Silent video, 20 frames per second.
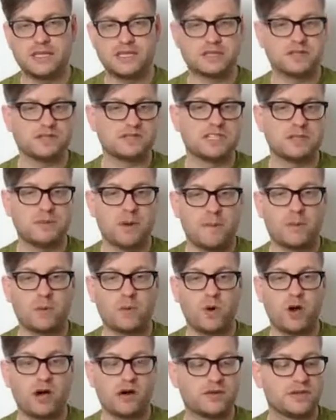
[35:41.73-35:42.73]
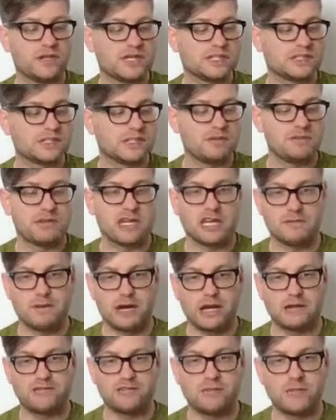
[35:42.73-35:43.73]
because obviously you might want to work on this and keep thinking
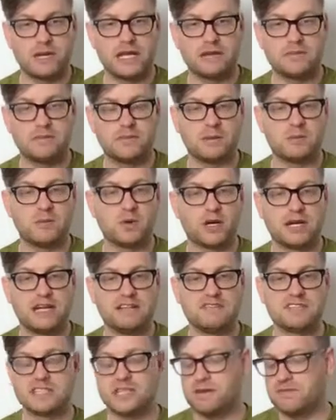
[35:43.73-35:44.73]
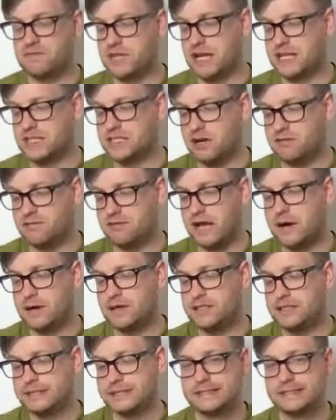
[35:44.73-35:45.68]
about it for a minute, but I'm not going to leave this up for the next half an hour.